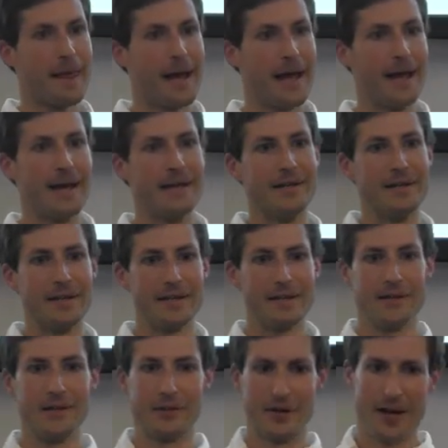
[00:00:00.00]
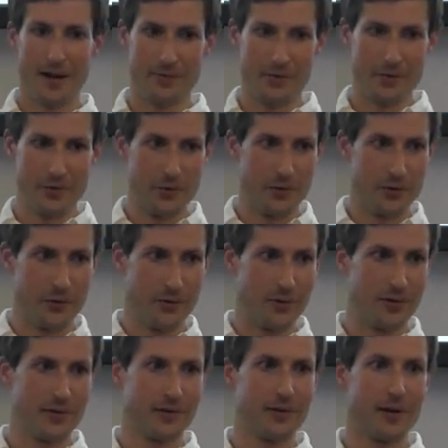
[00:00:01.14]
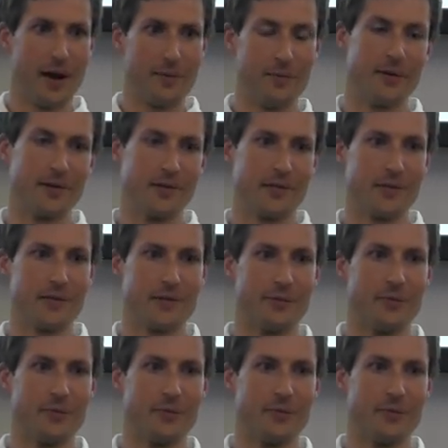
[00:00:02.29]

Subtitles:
and then you can have your new operating system